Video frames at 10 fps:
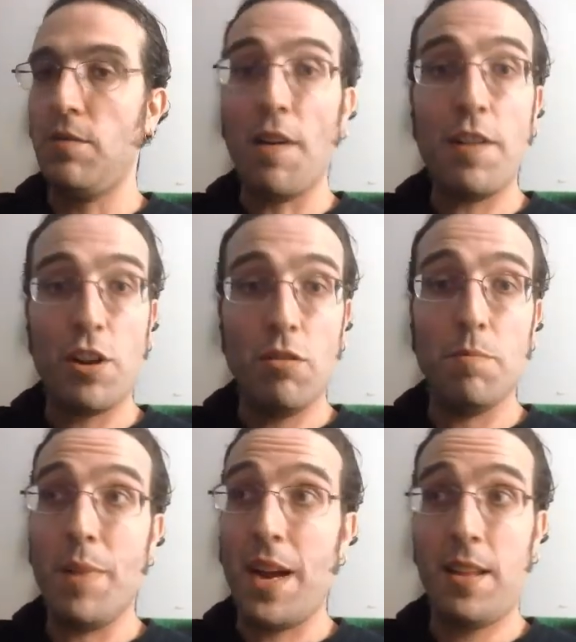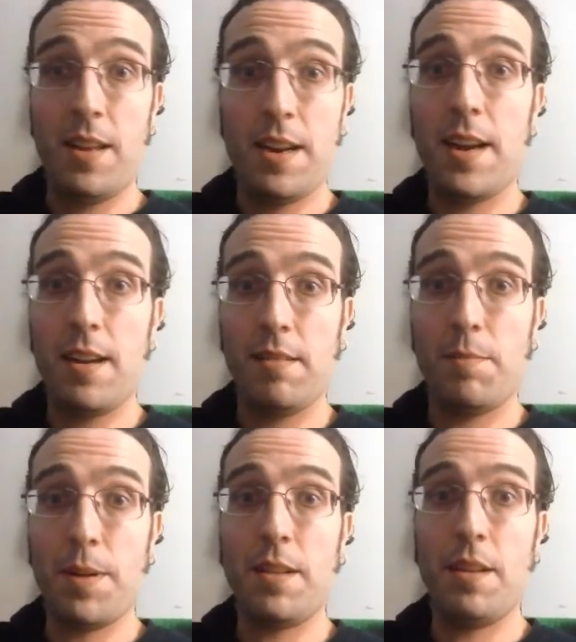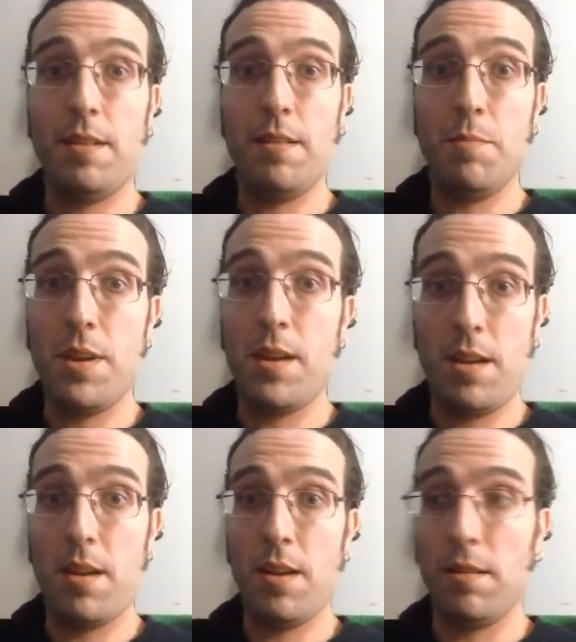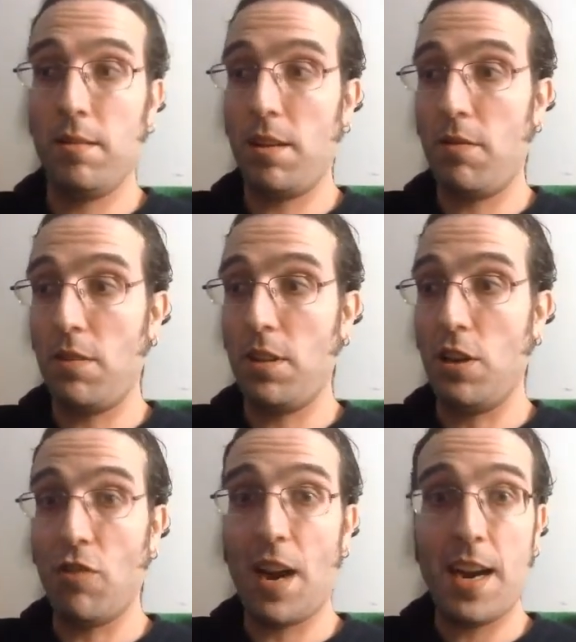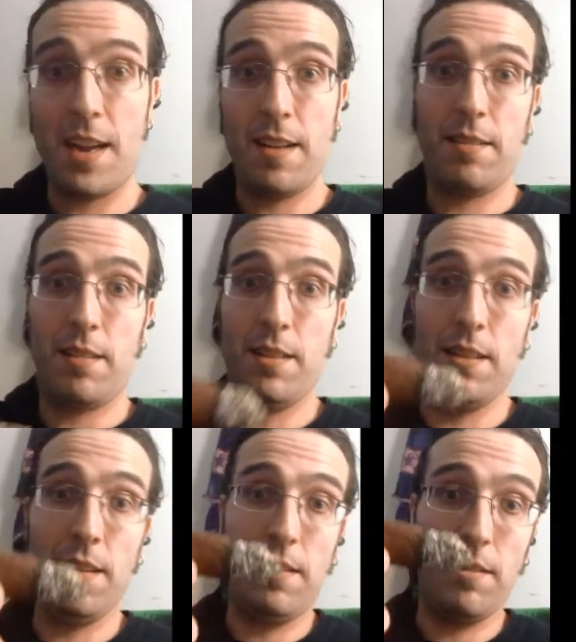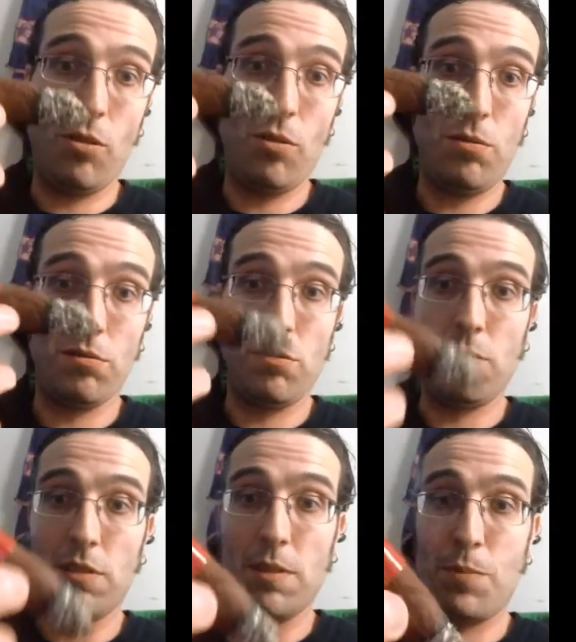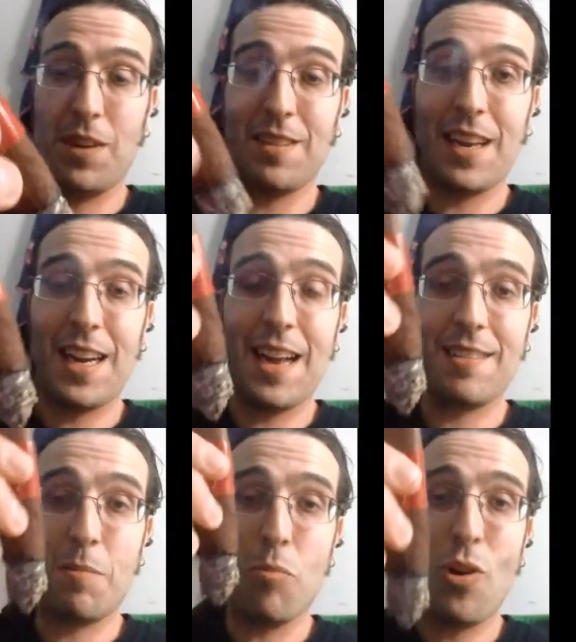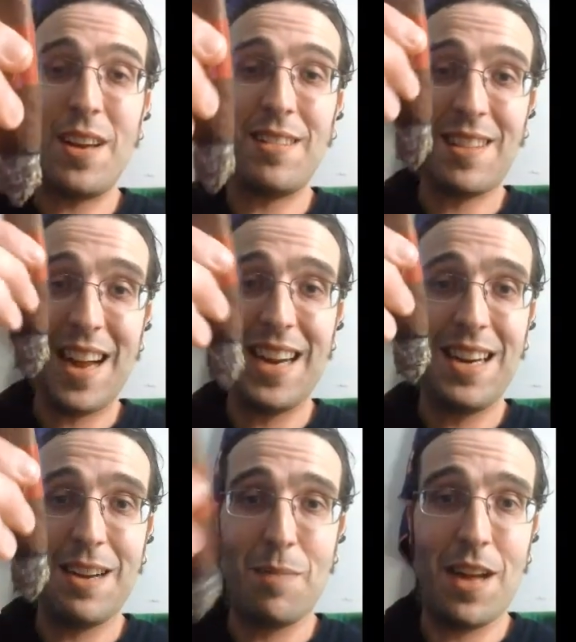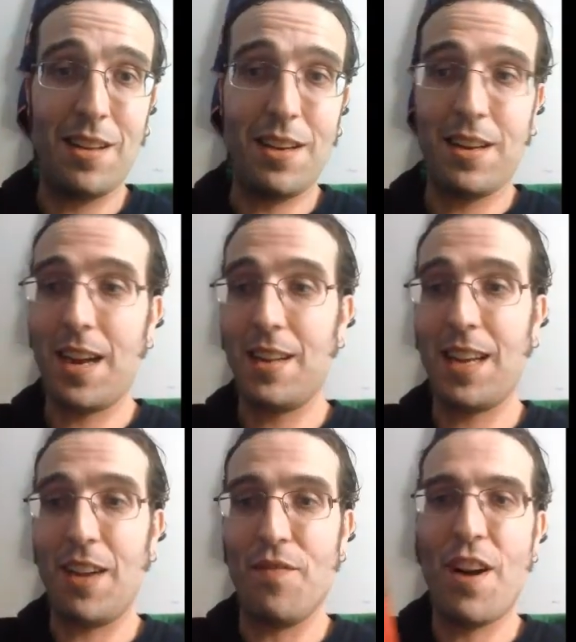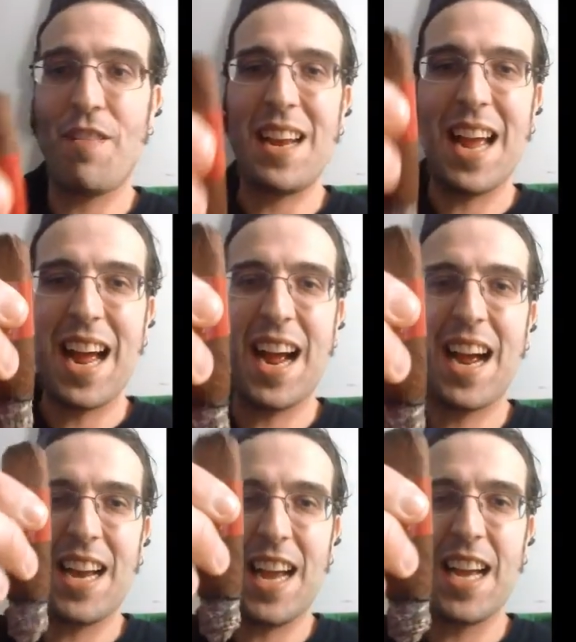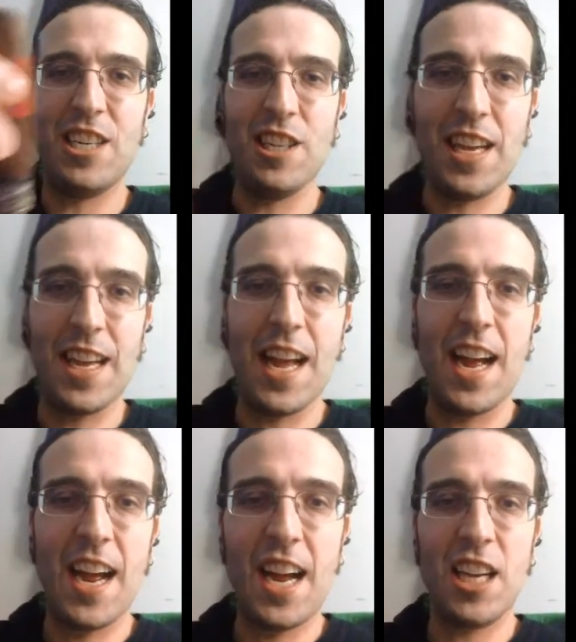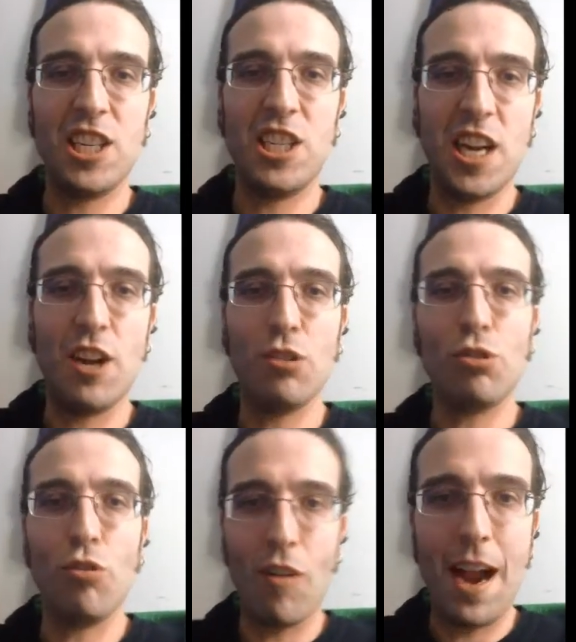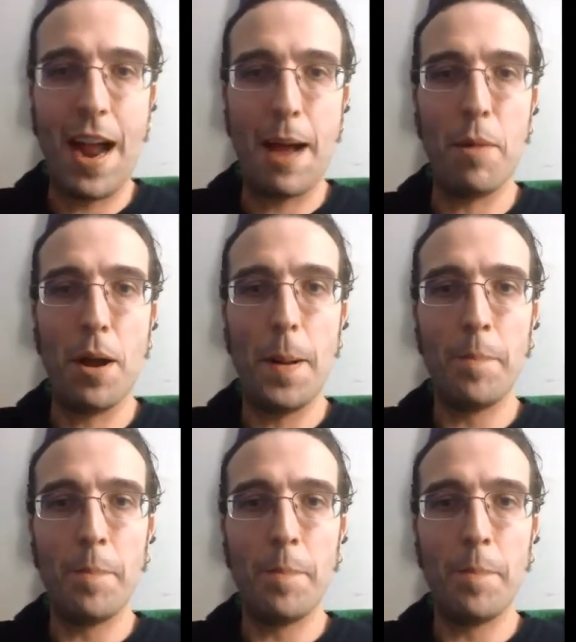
It's very good, better than I expected it to be, considering the dryness. And this is old too, but it's like it has a moist underbelly, kind of like a very hard edge, like a hard shell crab.